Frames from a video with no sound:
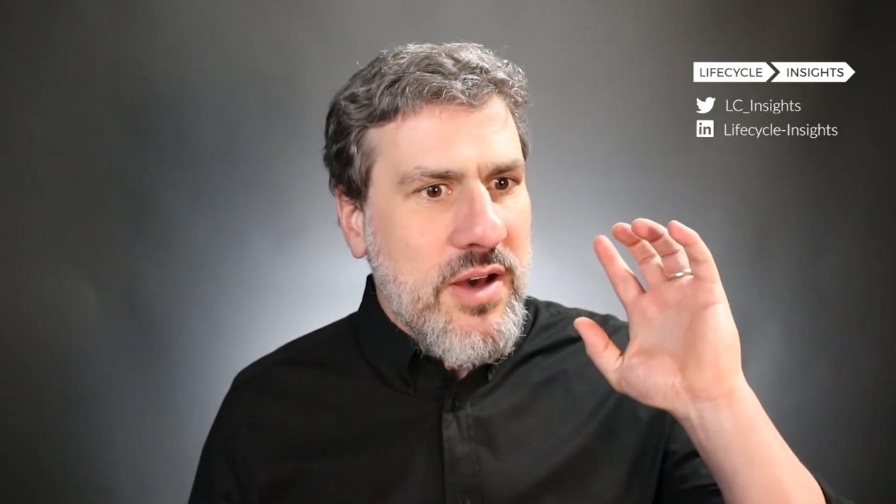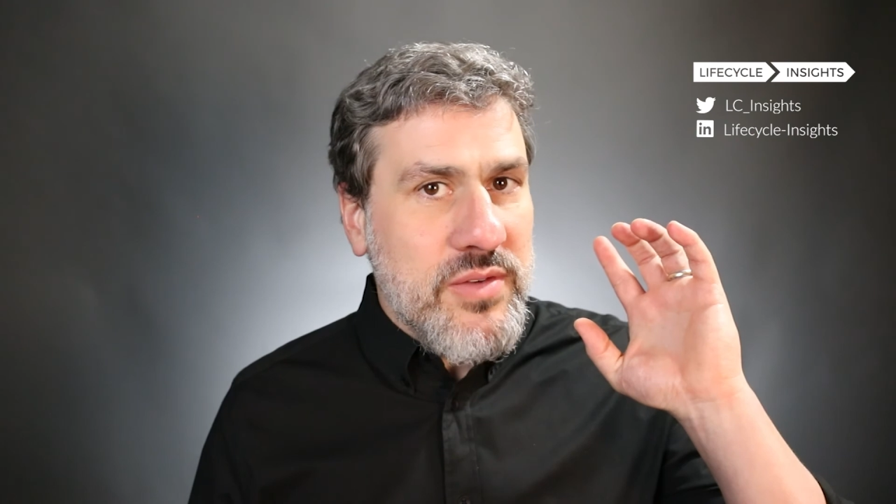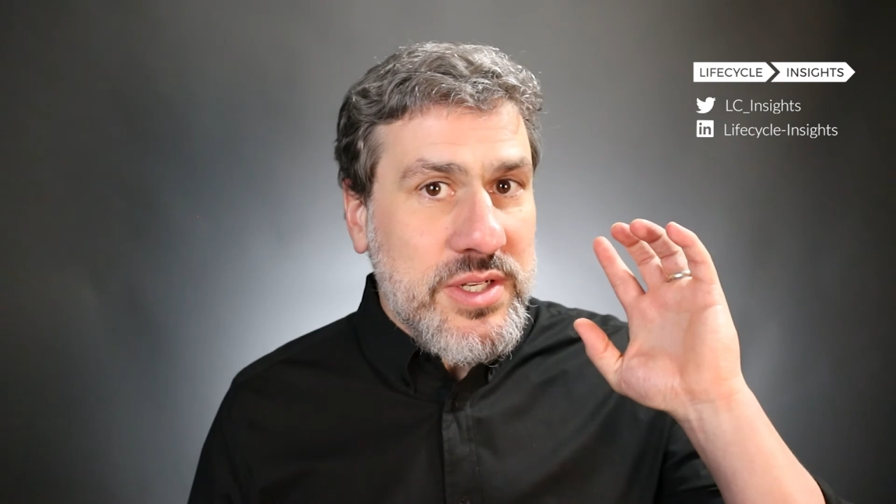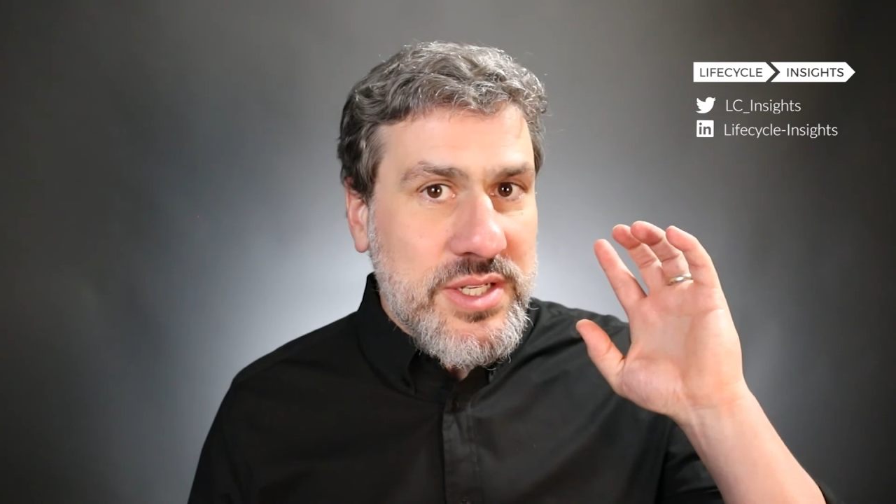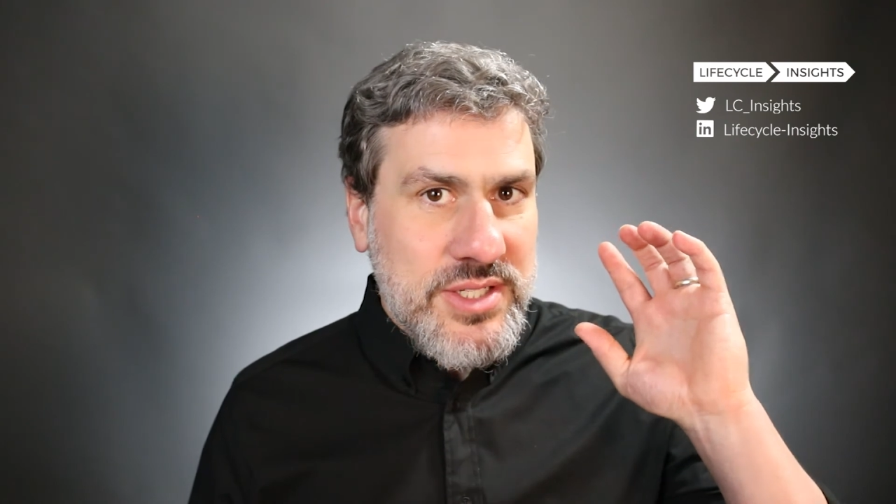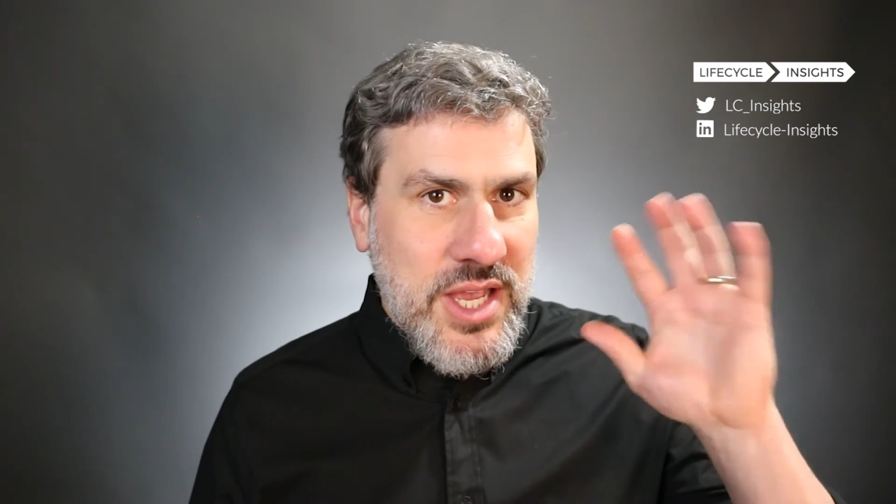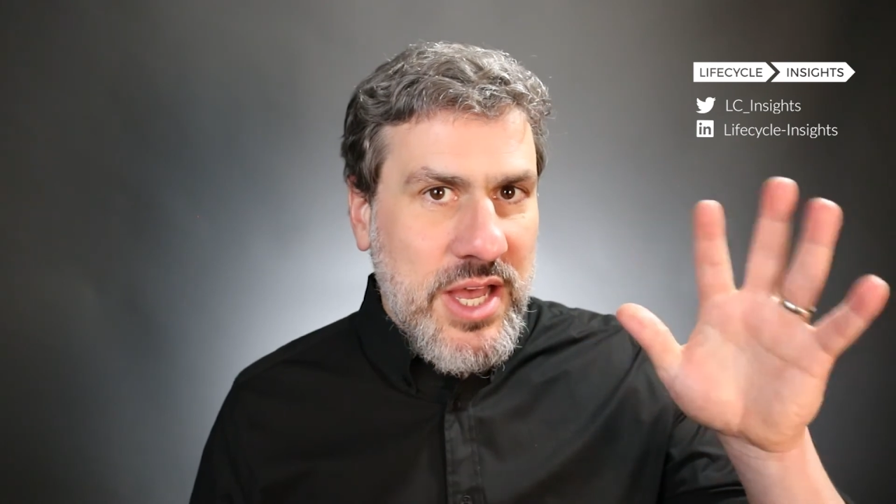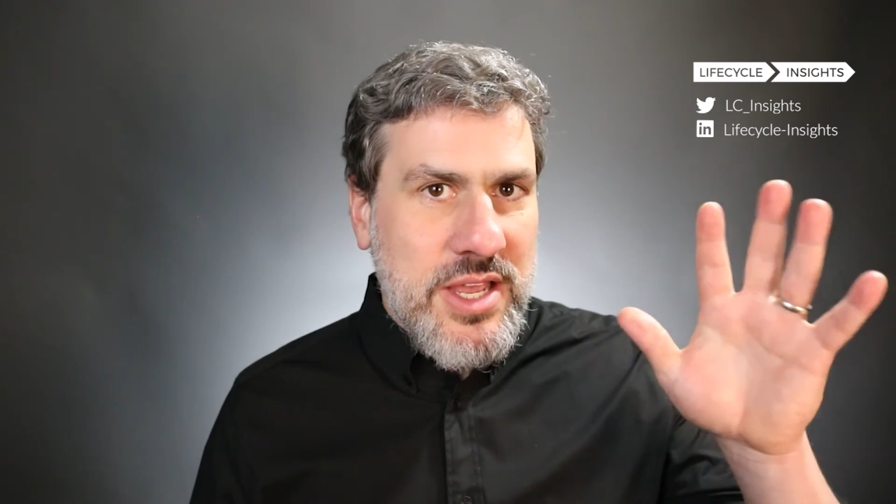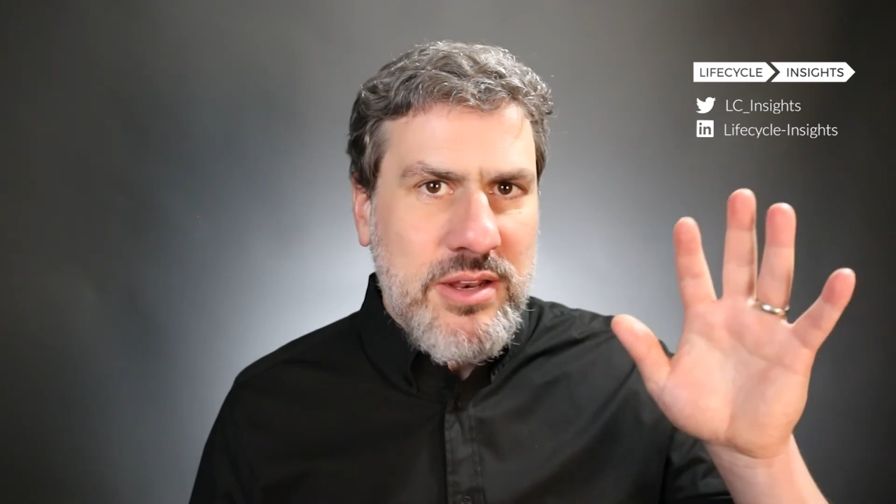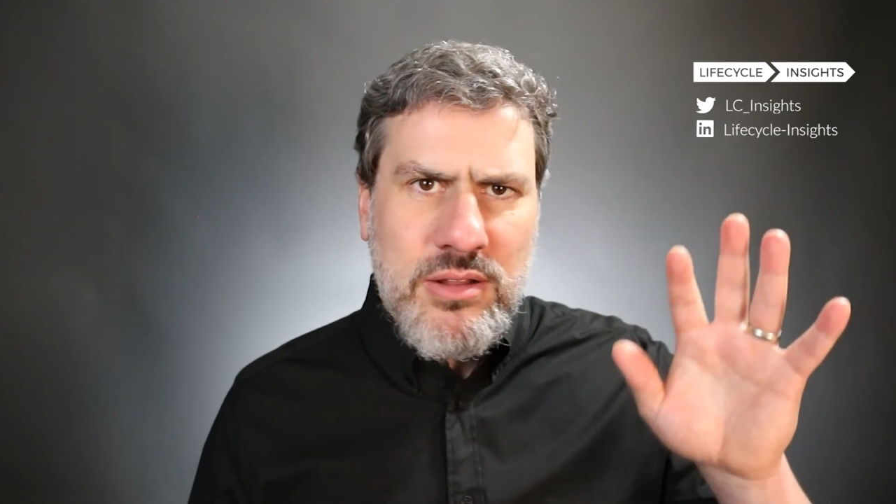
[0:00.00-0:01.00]

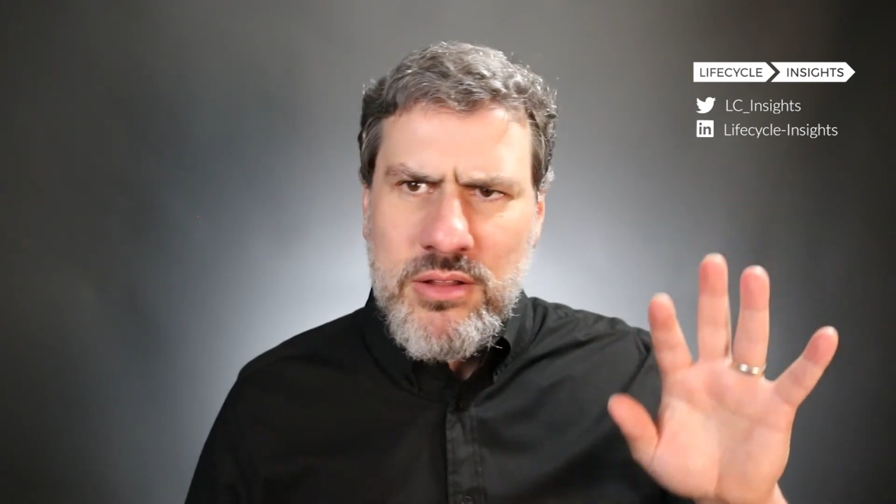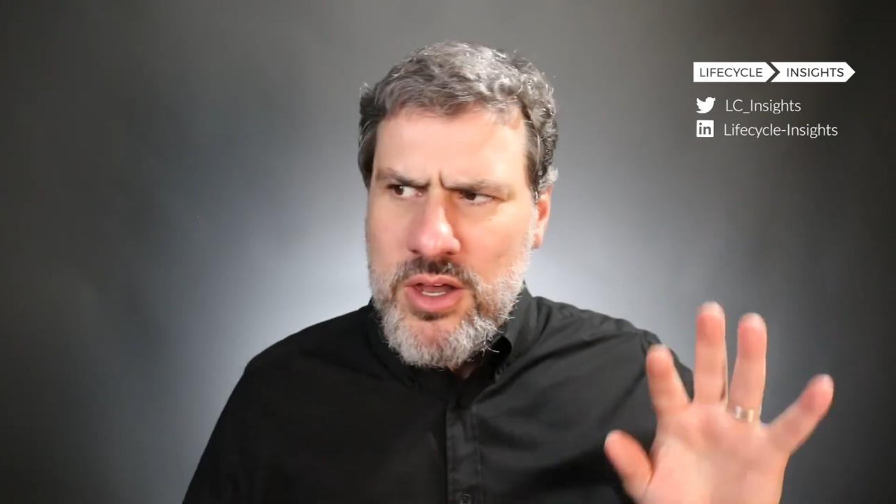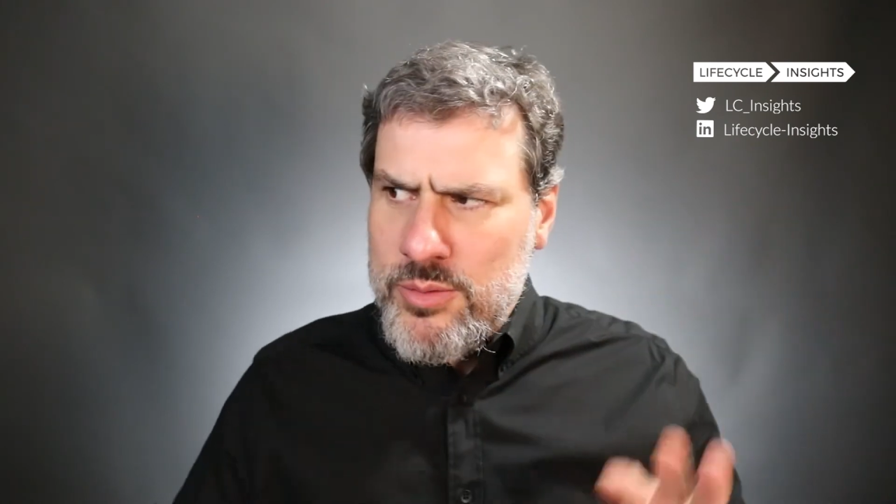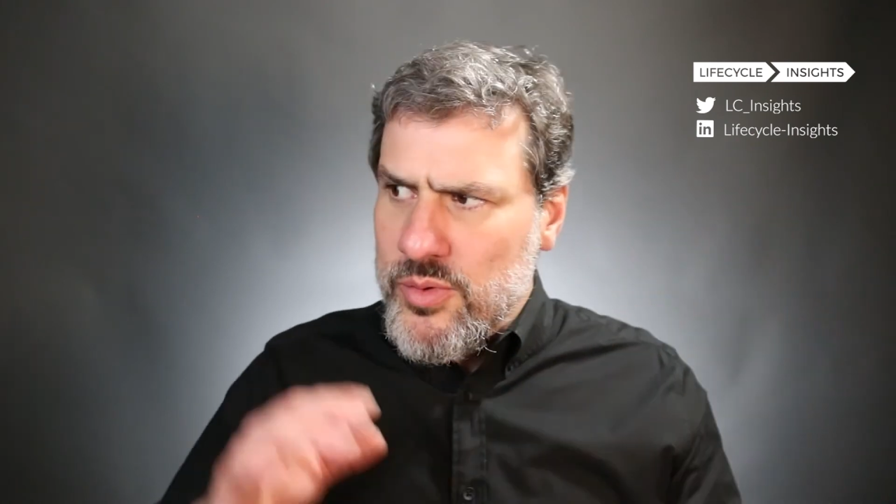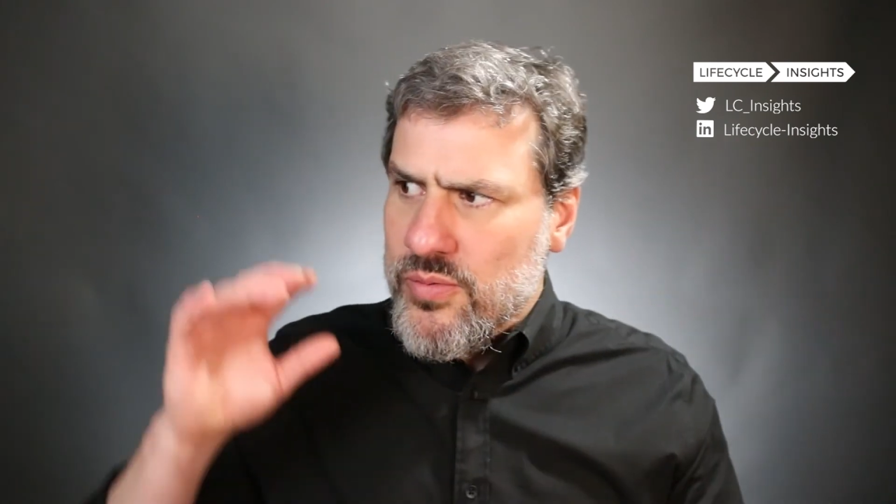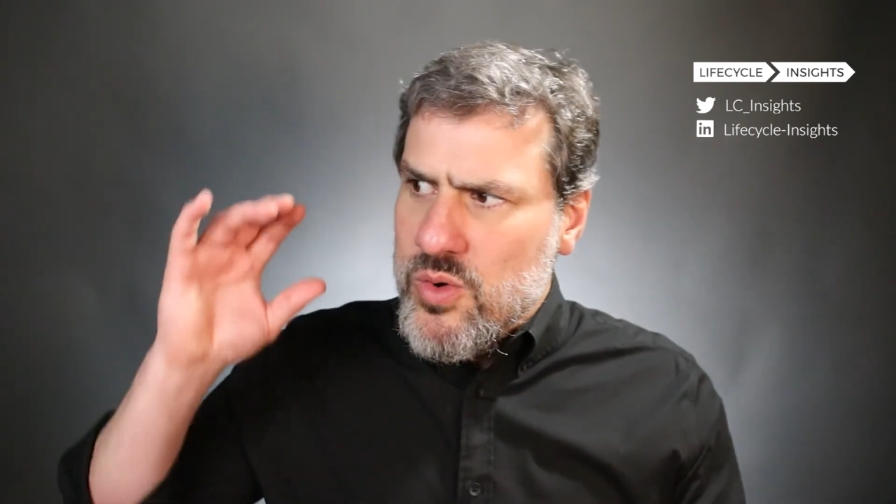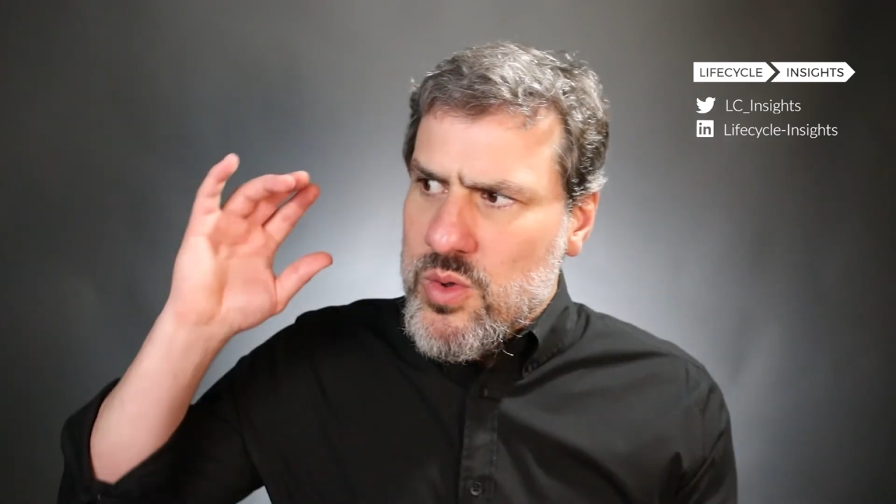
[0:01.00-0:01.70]
design long before